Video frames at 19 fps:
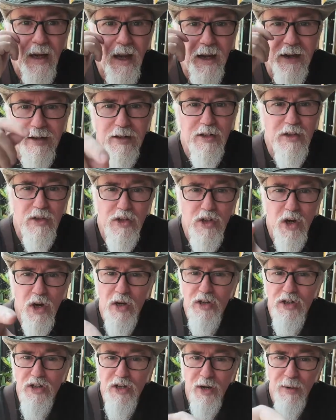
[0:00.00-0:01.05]
I can
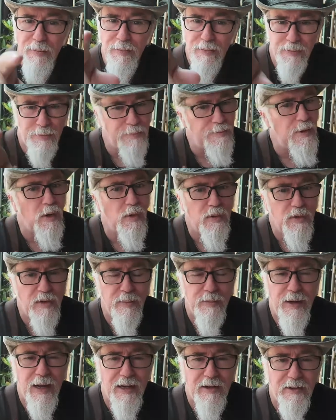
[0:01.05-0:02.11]
charge up both
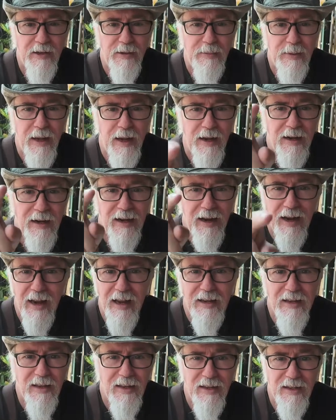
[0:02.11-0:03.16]
the battery pack
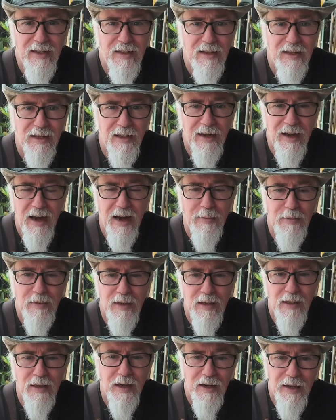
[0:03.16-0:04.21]
and the, the
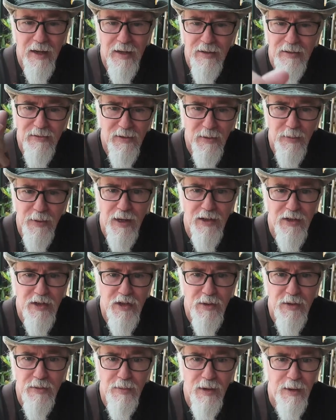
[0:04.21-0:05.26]
camera again for my,
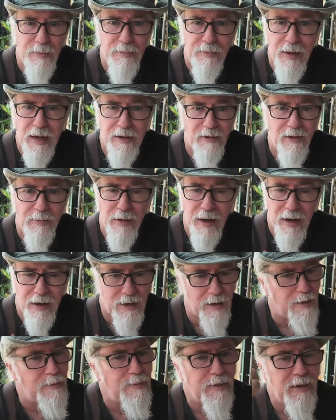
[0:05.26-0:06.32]
my battery
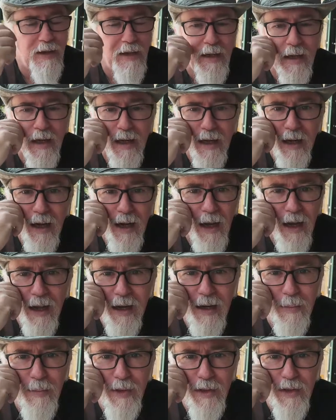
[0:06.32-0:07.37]
backup,
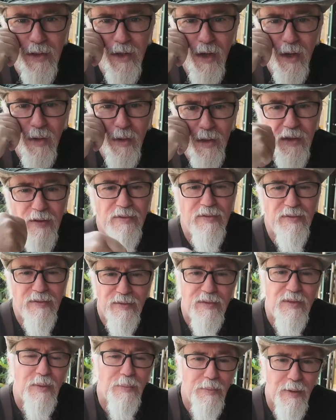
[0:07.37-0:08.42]
and I'm good to go. And
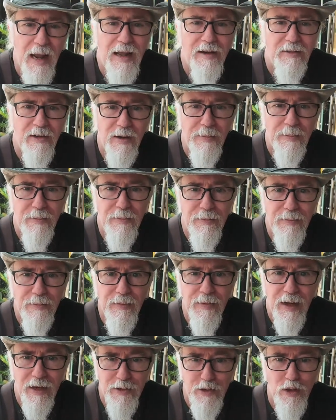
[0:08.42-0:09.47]
if the battery,
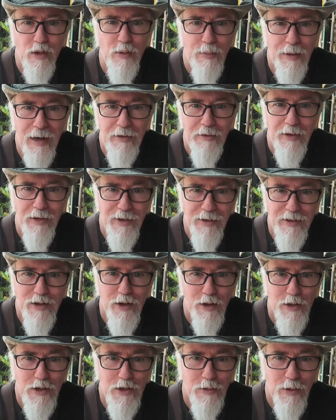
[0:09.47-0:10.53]
external battery
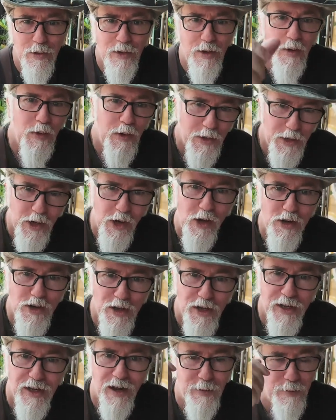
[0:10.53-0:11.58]
starts to run low, I
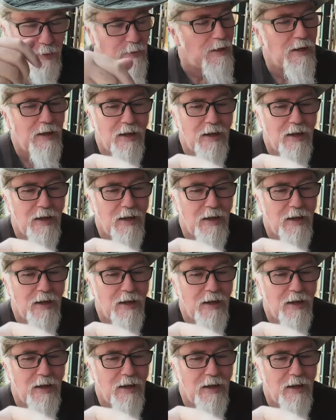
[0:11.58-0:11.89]
charge it up